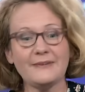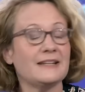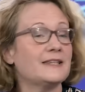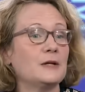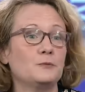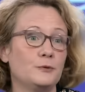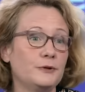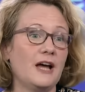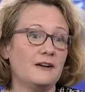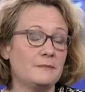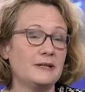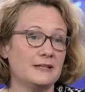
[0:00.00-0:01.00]
that would
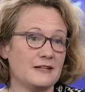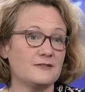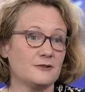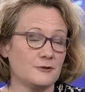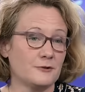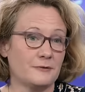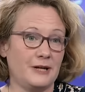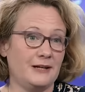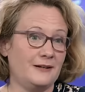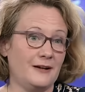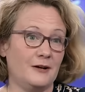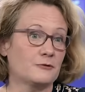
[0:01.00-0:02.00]
have been
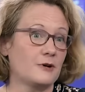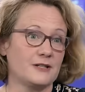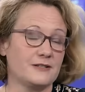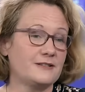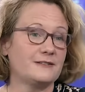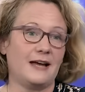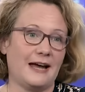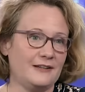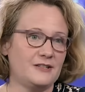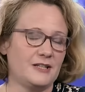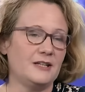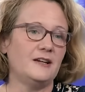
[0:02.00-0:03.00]
necessary across
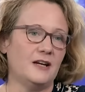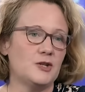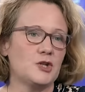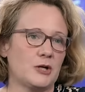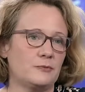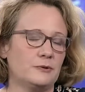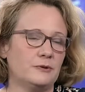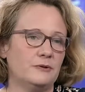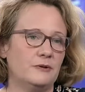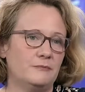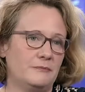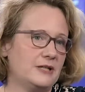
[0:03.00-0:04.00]
IT in general,
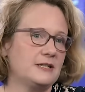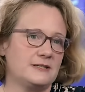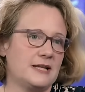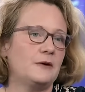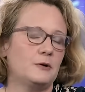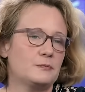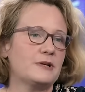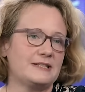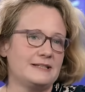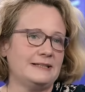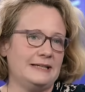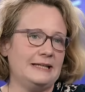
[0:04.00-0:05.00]
but is now a
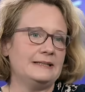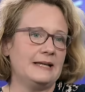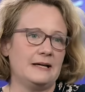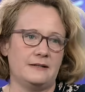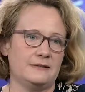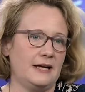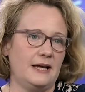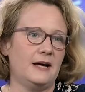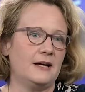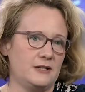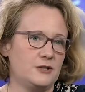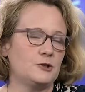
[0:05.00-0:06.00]
pressing need that
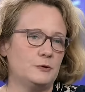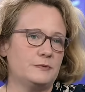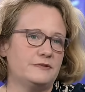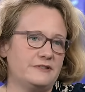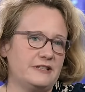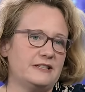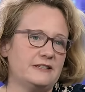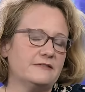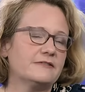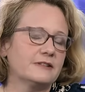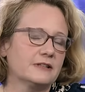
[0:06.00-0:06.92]
AI is so pervasive.